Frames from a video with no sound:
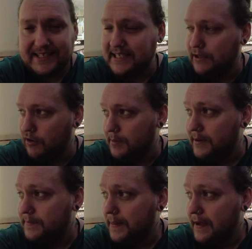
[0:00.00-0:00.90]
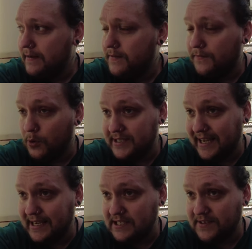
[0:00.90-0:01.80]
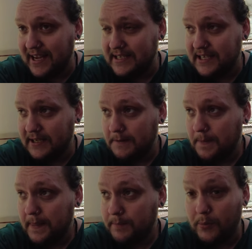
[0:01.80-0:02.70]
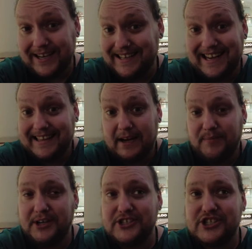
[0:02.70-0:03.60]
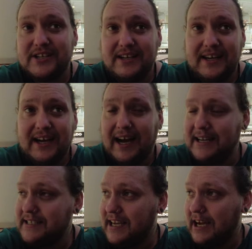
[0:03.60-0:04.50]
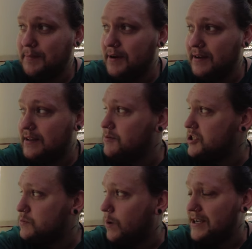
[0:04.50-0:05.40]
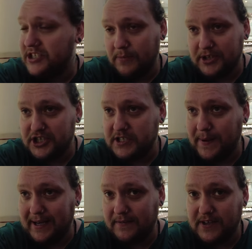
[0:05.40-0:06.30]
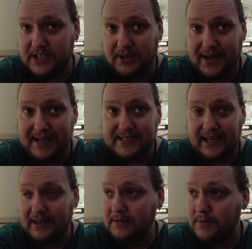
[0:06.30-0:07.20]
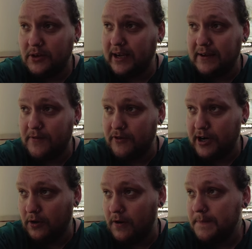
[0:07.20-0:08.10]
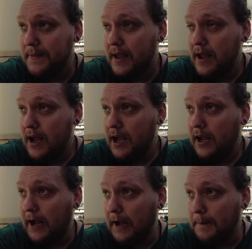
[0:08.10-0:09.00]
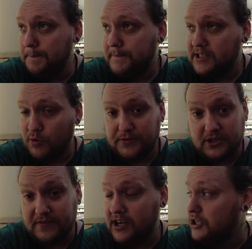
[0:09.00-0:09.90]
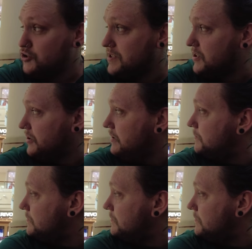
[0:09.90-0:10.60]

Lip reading: dirham for 40 gigs of data, but we didn't need that much. And it was just way too much to spend for 2 days here. I'm not here for very long. Because we're off to another country soon.